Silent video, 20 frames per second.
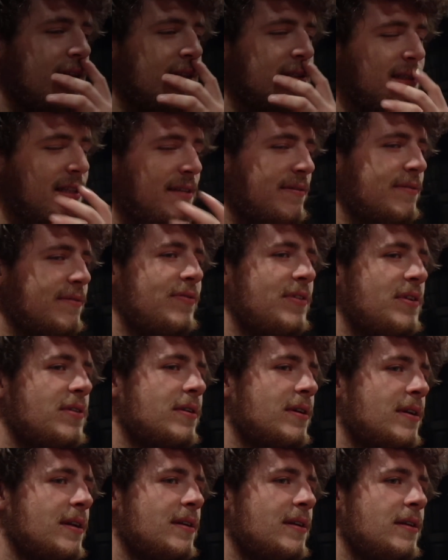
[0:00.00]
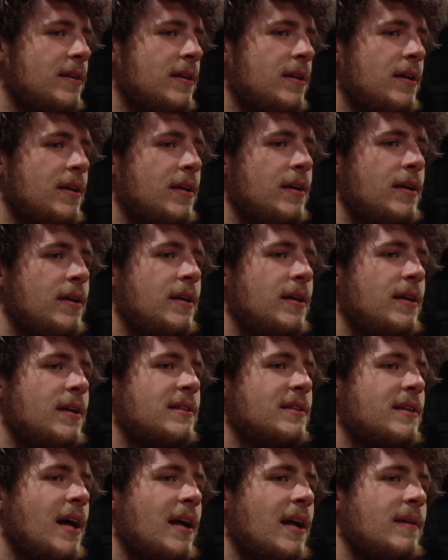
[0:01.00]
doesn't even feel good.
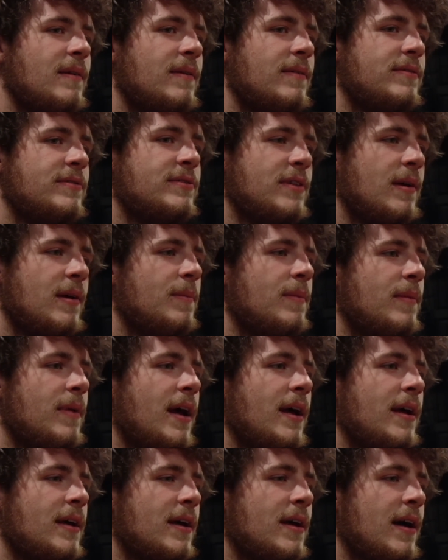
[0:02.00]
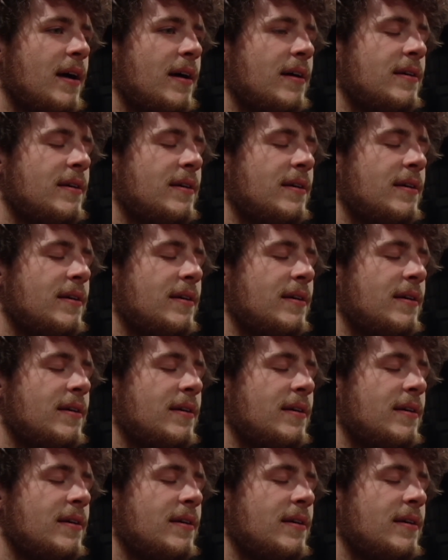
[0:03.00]
It's kind of something like,